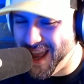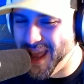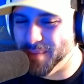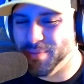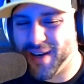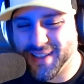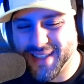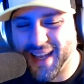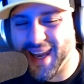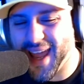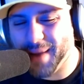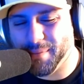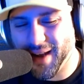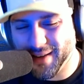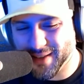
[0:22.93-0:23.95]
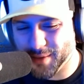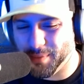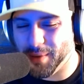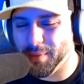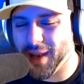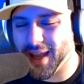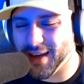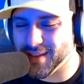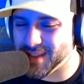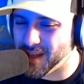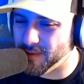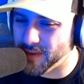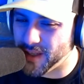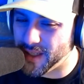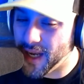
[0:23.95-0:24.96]
and press that like button so people like
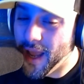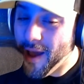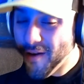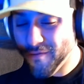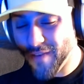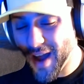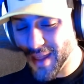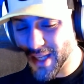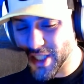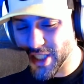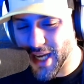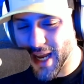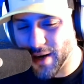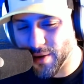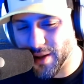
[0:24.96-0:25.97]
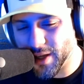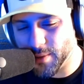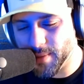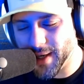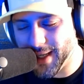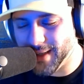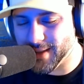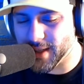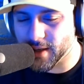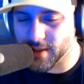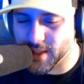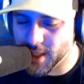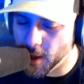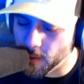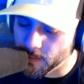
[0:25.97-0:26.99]
yourself could find this channel a little bit easier.
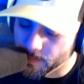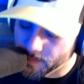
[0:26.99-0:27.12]
So,